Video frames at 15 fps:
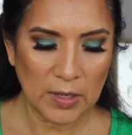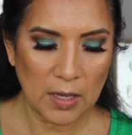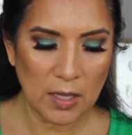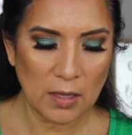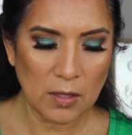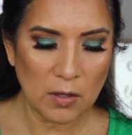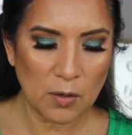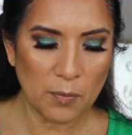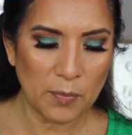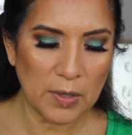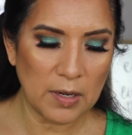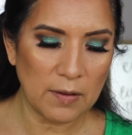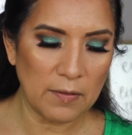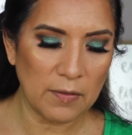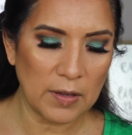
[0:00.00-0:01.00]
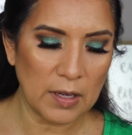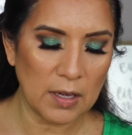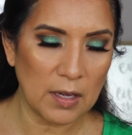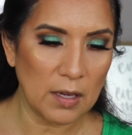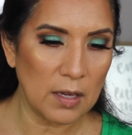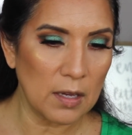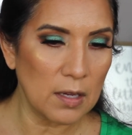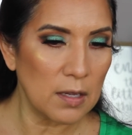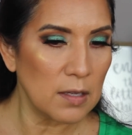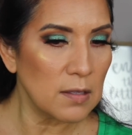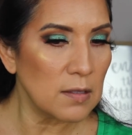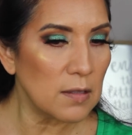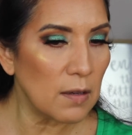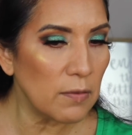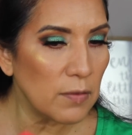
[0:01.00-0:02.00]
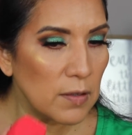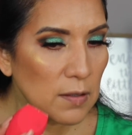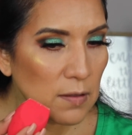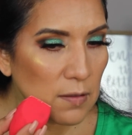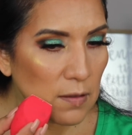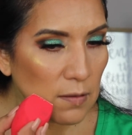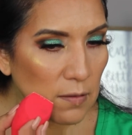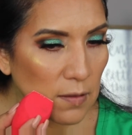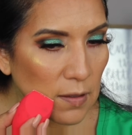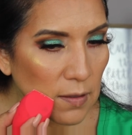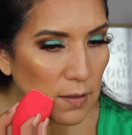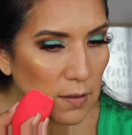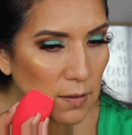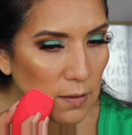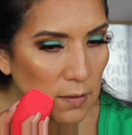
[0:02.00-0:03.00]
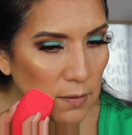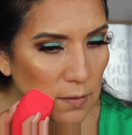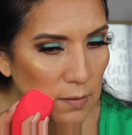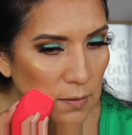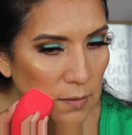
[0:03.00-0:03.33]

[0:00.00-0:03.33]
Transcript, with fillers: a little bit of a definition right here.